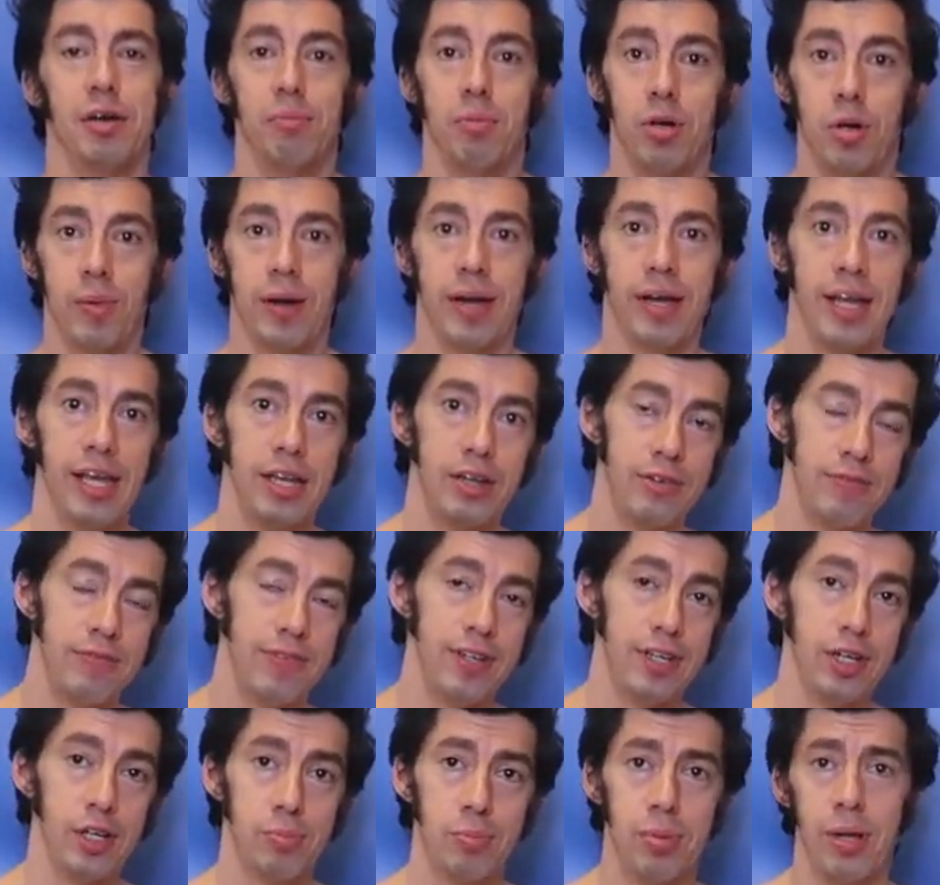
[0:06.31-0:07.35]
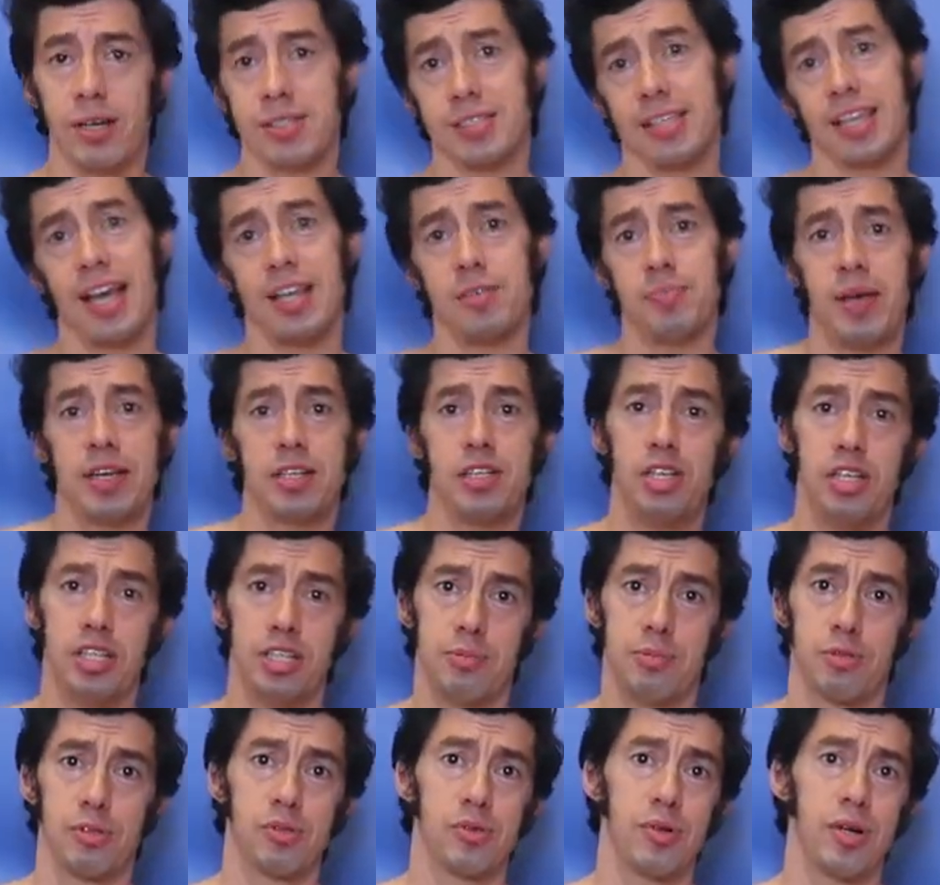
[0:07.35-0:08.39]
Merman Adrian video blogs. Guys, make sure you
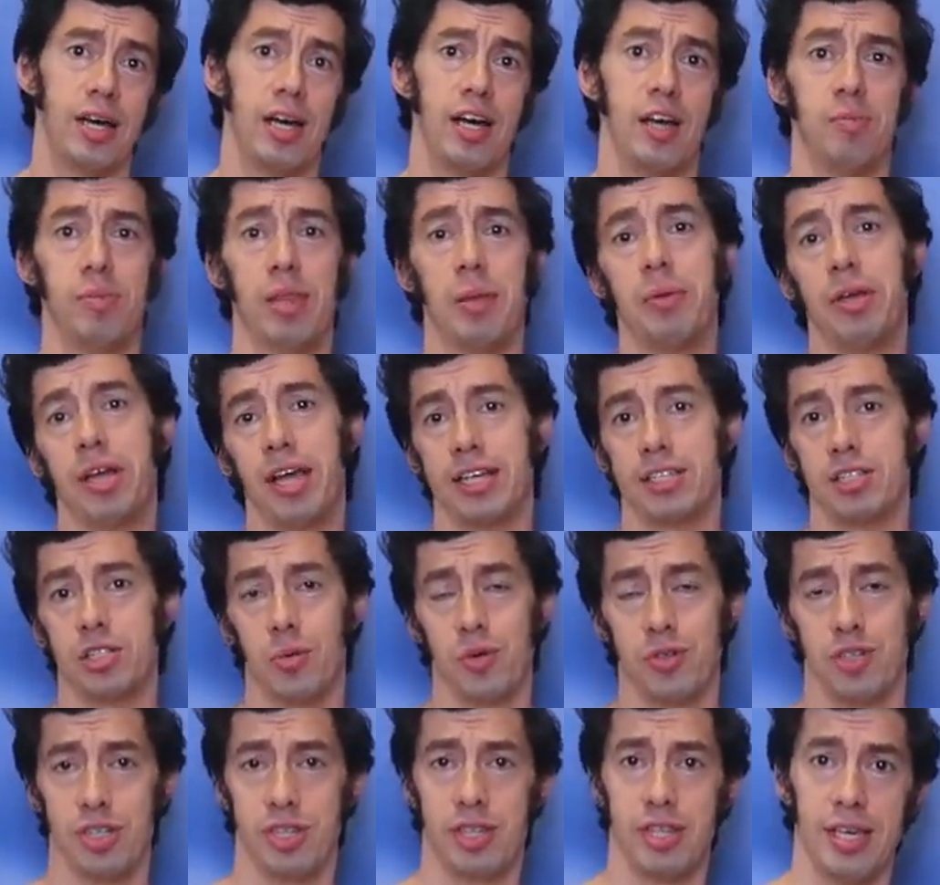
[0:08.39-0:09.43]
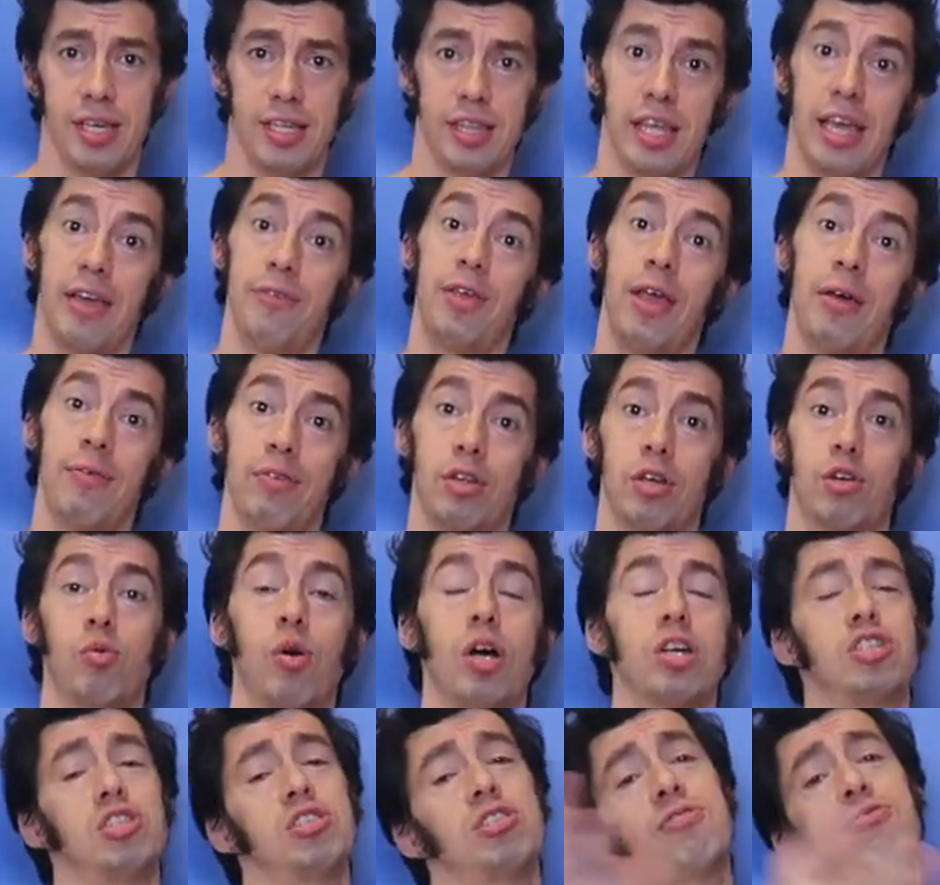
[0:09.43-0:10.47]
subscribe. Let me guys know what you think. If you have any
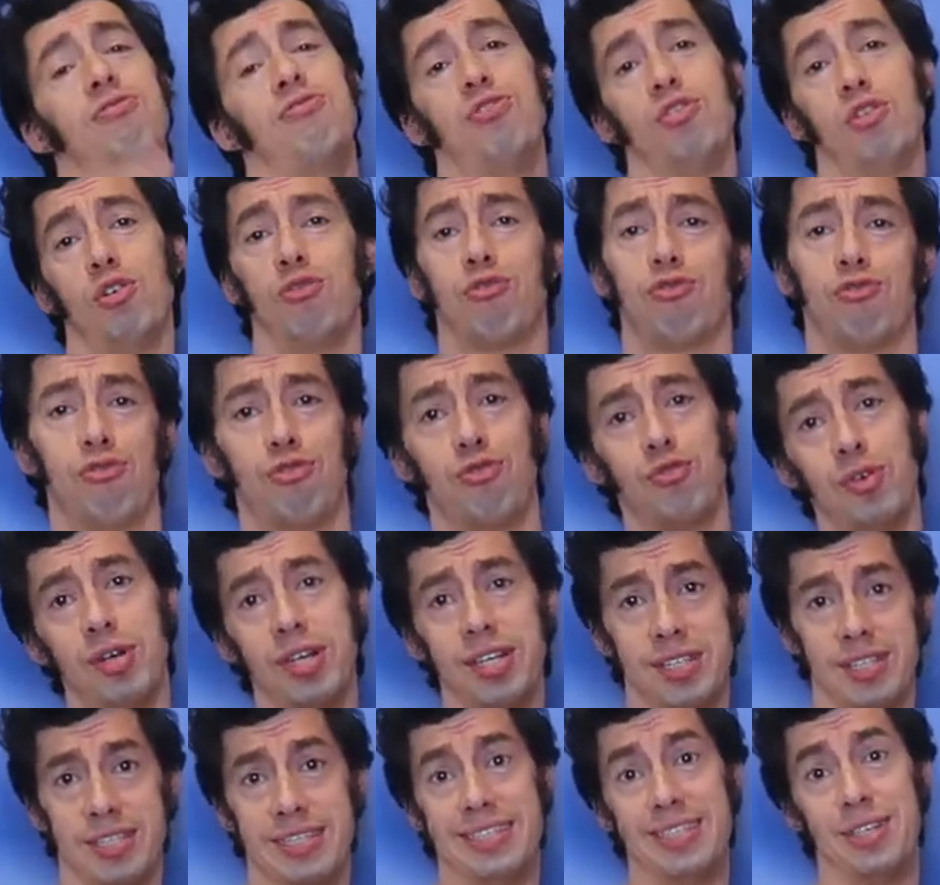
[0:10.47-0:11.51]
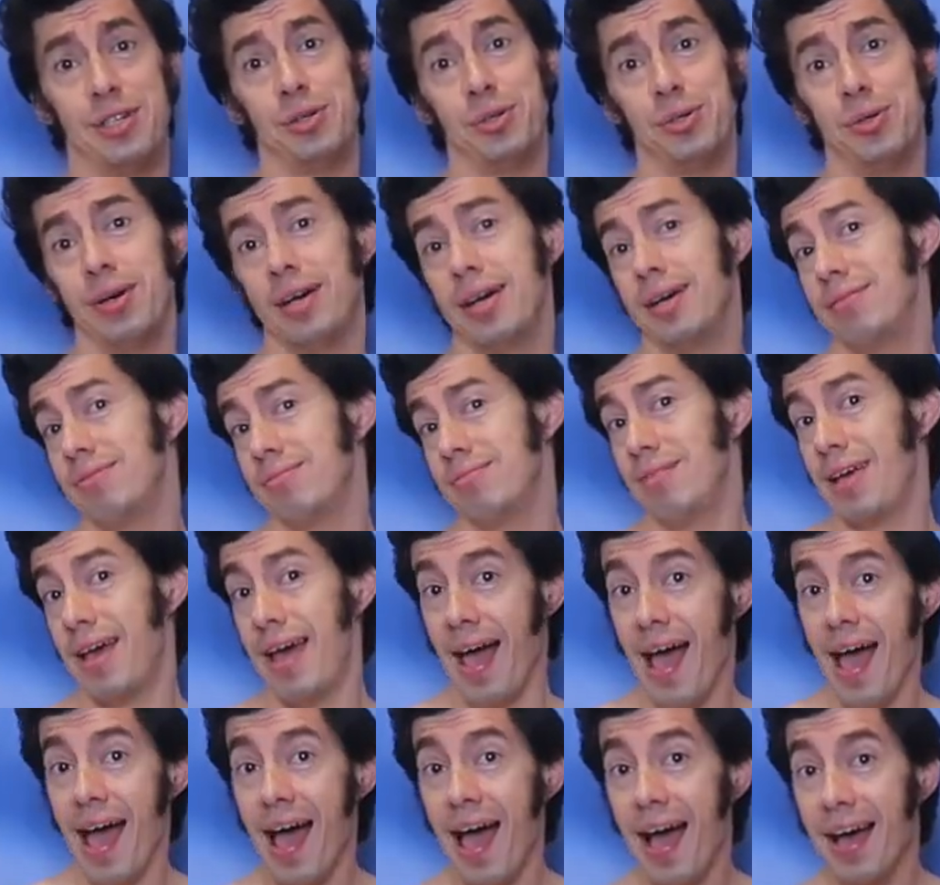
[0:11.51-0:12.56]
questions, feel free to
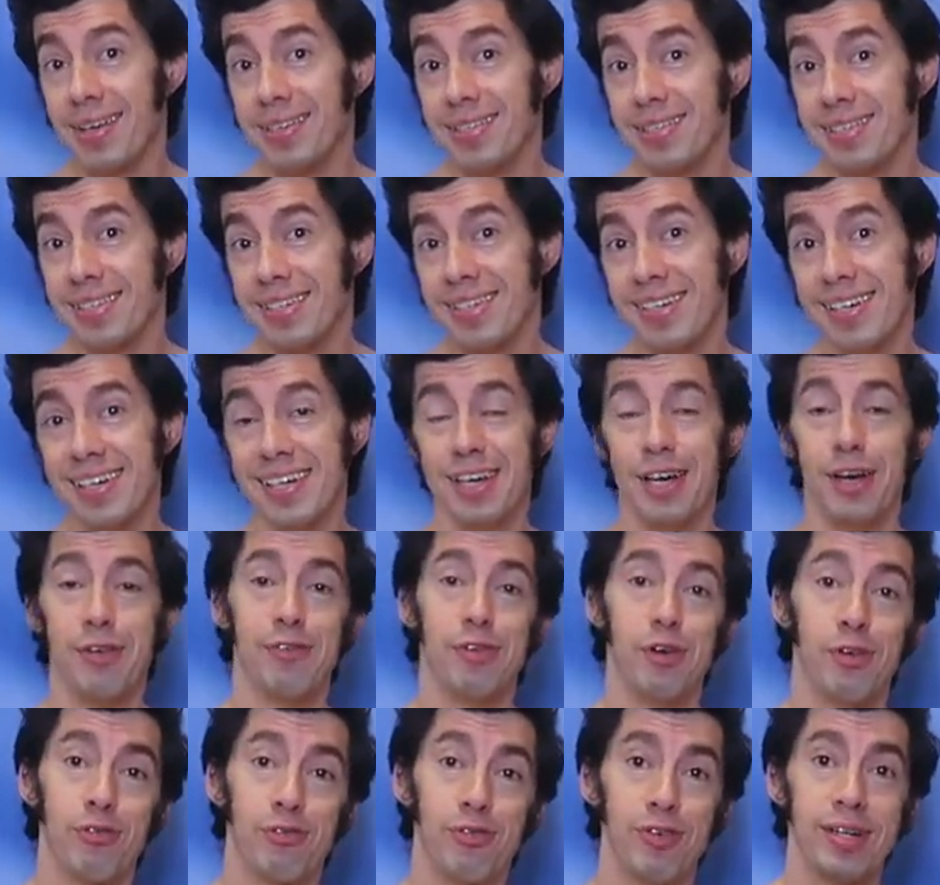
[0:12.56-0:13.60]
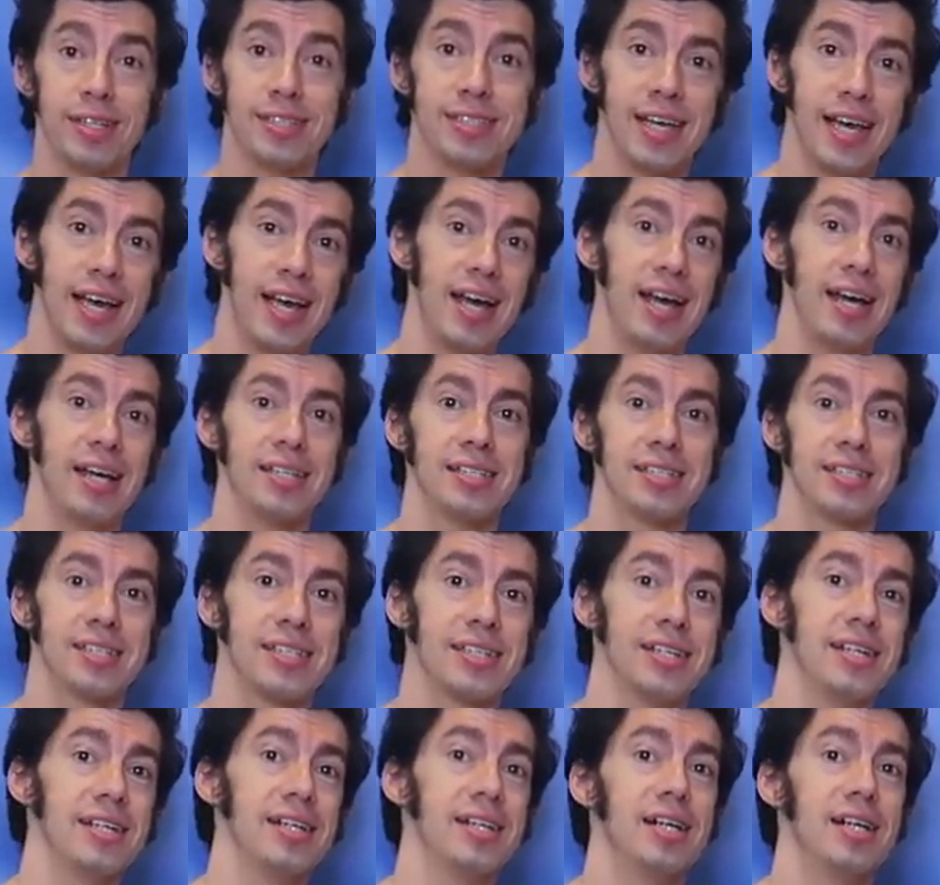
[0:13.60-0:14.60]
ask. Feel free to ask.